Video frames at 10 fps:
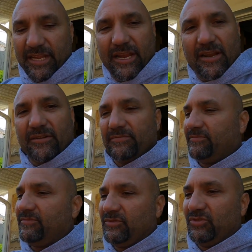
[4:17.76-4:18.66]
there,
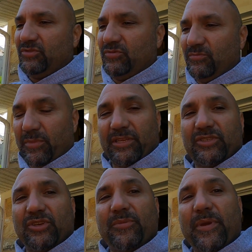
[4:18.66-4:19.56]
make
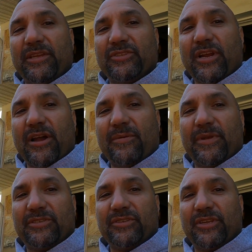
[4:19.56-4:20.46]
sure you measure out,
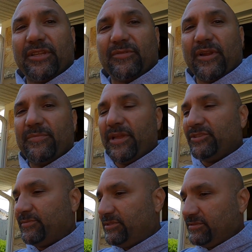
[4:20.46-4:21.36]
make sure you got the right
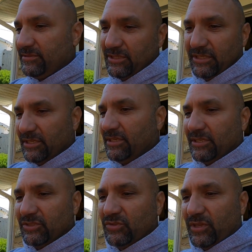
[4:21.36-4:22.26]
measurement,
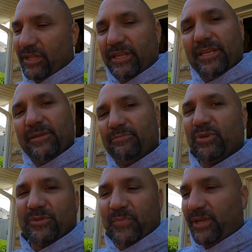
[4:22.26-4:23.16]
drill it in,
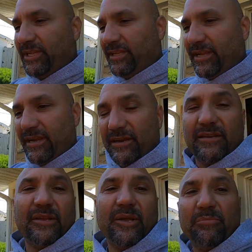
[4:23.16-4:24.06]
put the pin in
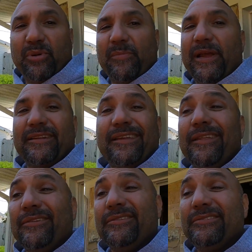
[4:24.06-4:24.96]
there, put it back
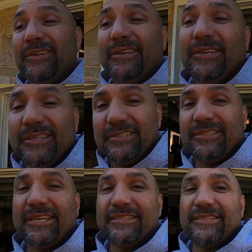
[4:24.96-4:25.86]
together.
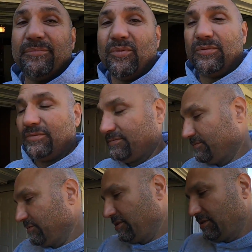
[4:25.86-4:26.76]
Just that simple.
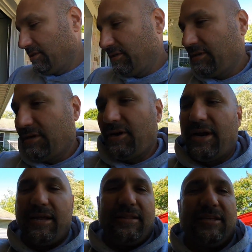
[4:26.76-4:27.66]
All
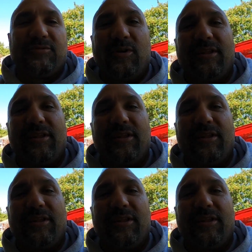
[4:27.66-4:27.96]
right, that's